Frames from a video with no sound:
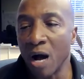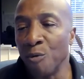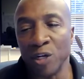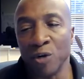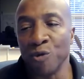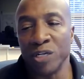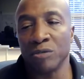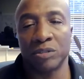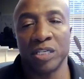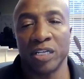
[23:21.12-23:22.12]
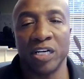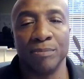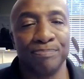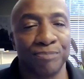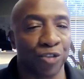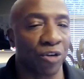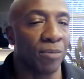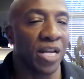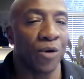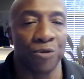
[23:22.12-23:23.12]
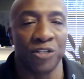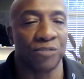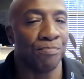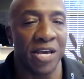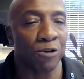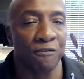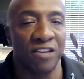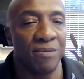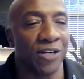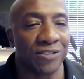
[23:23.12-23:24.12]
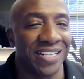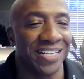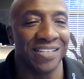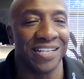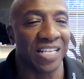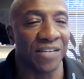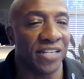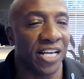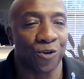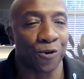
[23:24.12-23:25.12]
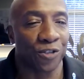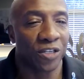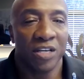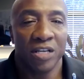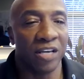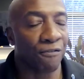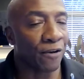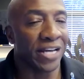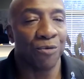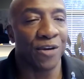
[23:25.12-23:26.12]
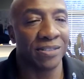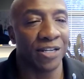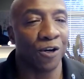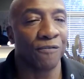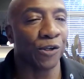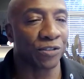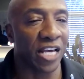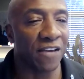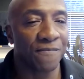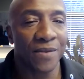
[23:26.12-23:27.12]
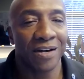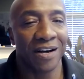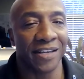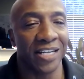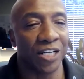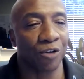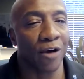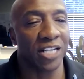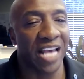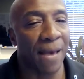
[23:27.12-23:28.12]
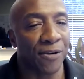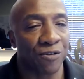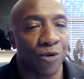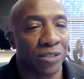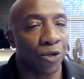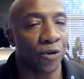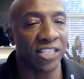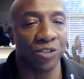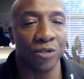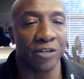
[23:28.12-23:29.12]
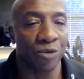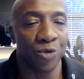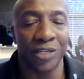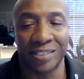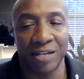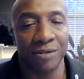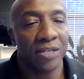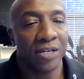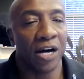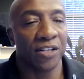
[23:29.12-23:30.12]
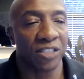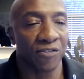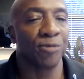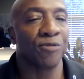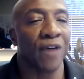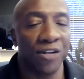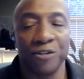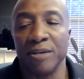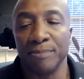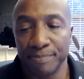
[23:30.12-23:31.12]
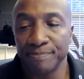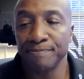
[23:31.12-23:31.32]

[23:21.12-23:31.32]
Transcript: We don't discriminate whether it's male or females getting safety escorts. If for any reason they don't feel safe getting across campus from one location to another, we will get that service provided to them.